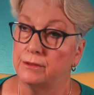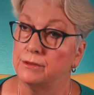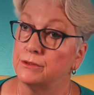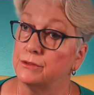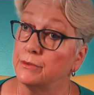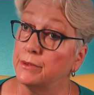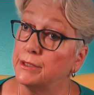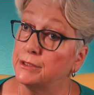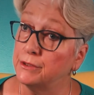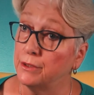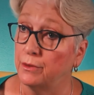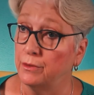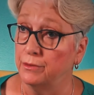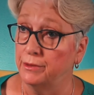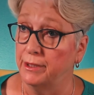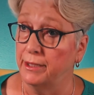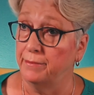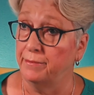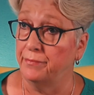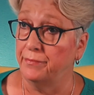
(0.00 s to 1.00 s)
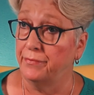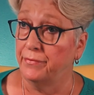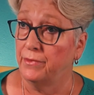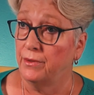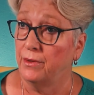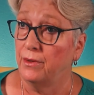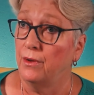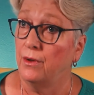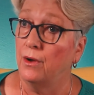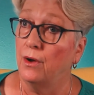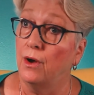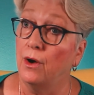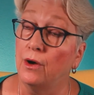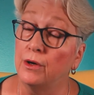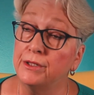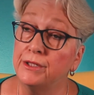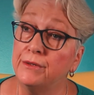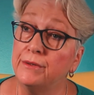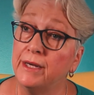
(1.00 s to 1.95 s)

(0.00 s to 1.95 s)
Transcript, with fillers: So I told them, all you